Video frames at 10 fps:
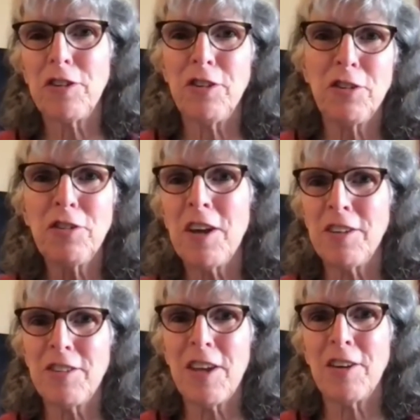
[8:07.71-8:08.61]
to your
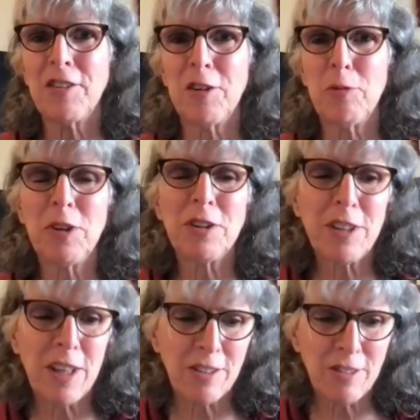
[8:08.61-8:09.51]
nice house in a
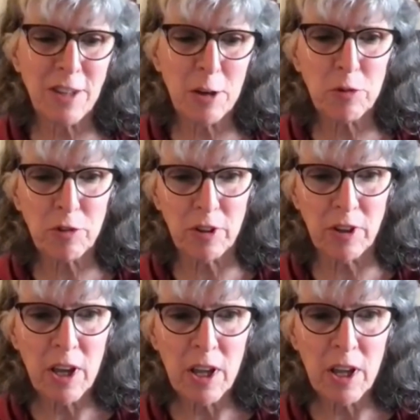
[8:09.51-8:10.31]
middle-class neighborhood.